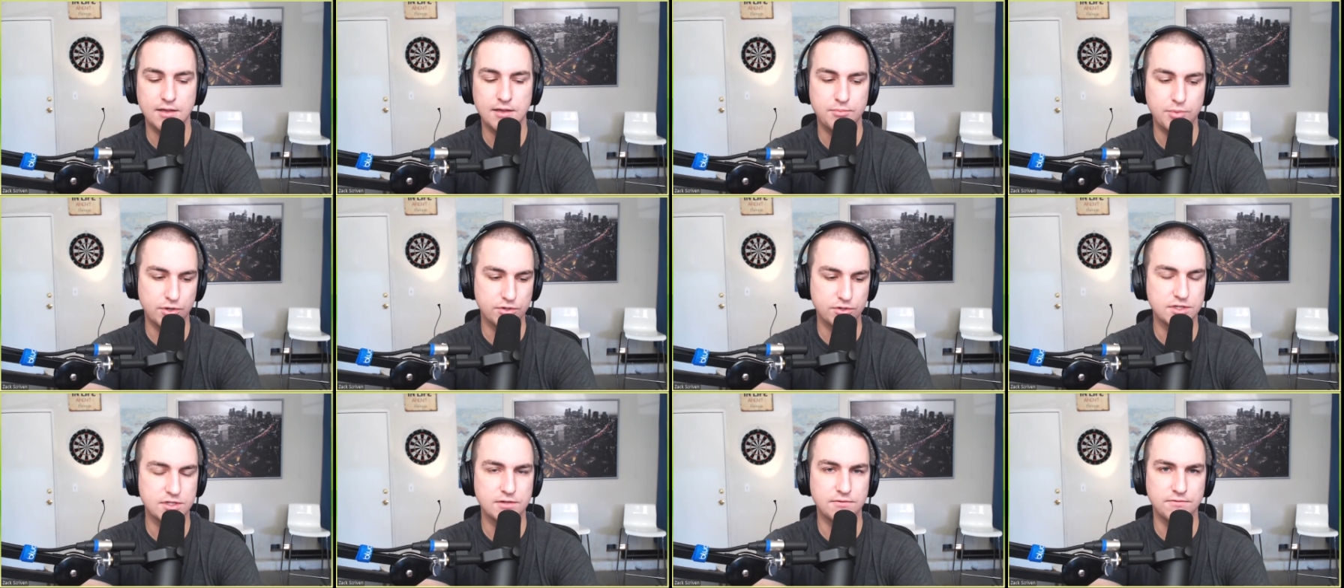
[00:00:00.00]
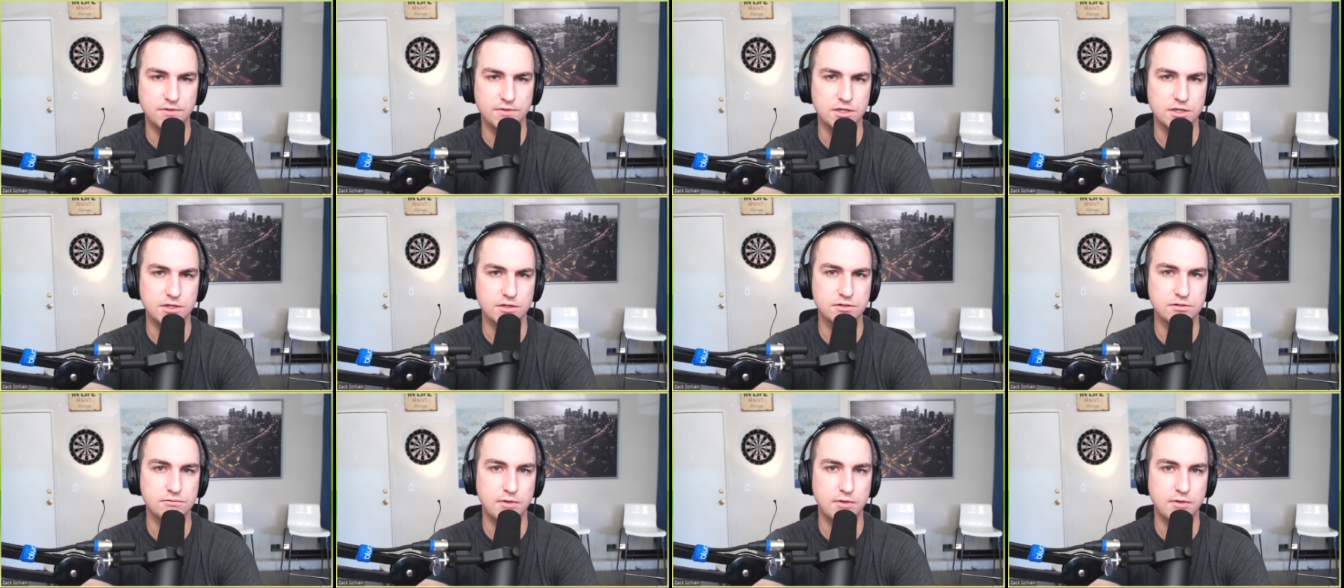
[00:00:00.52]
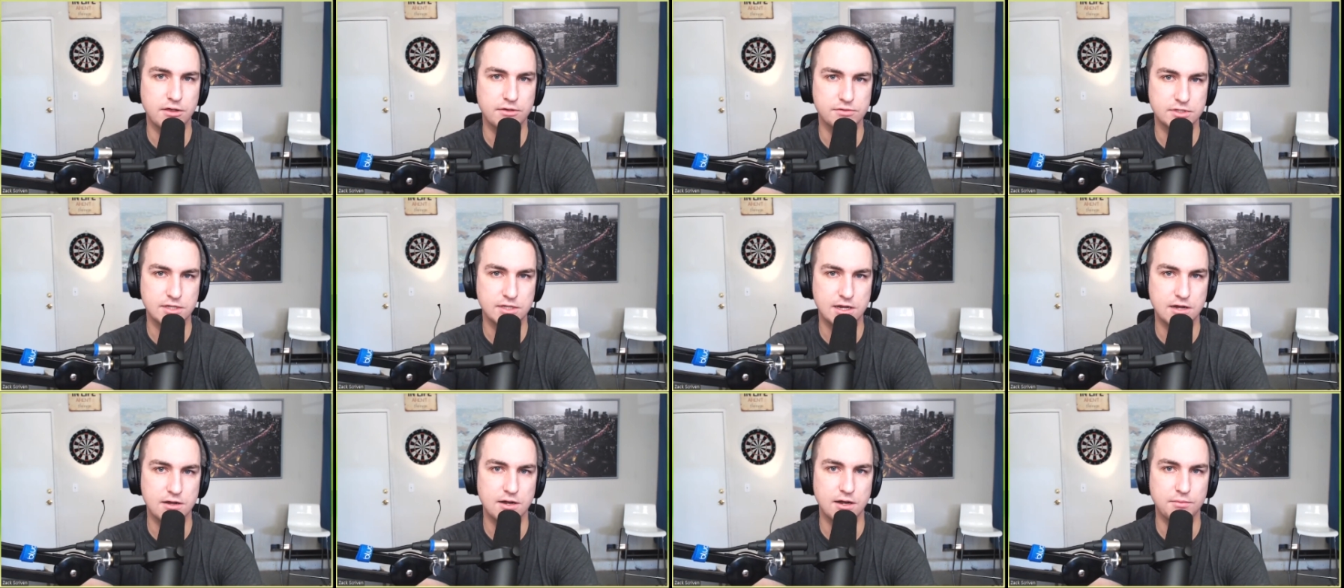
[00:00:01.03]
posted videos while I was
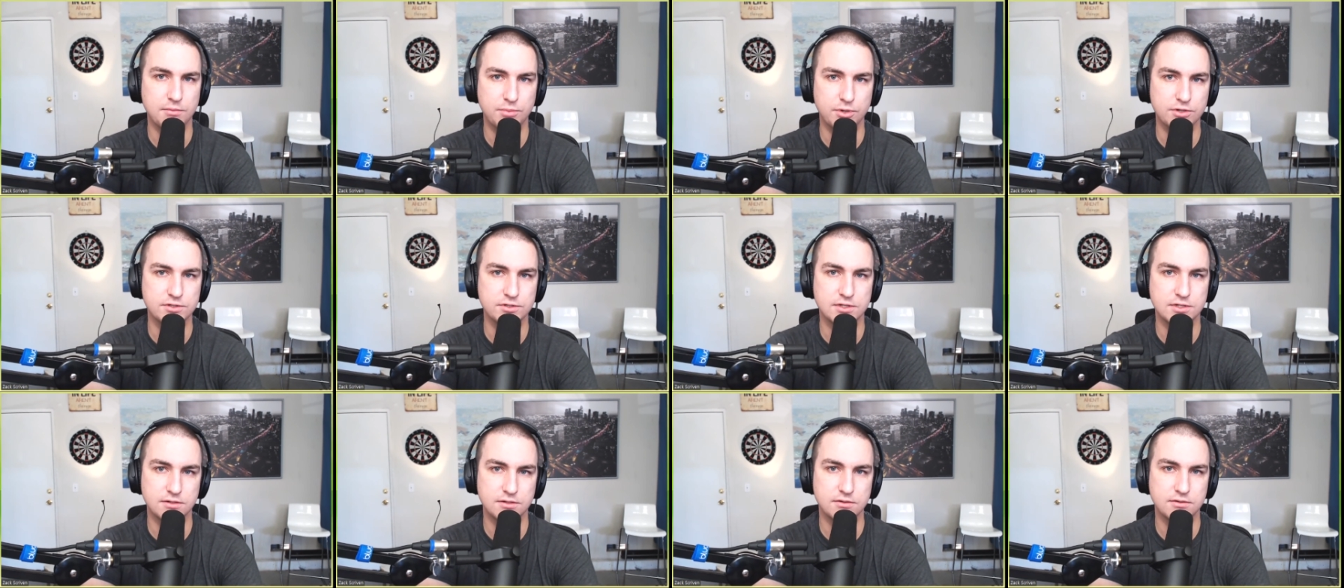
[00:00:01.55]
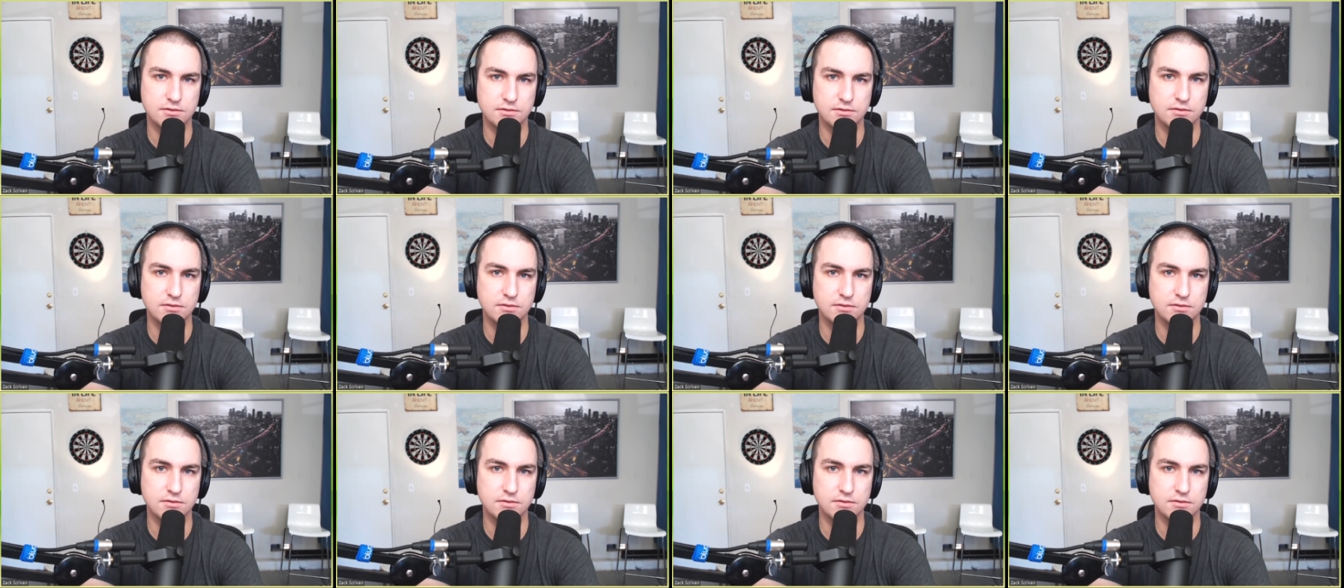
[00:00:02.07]
there, and I posted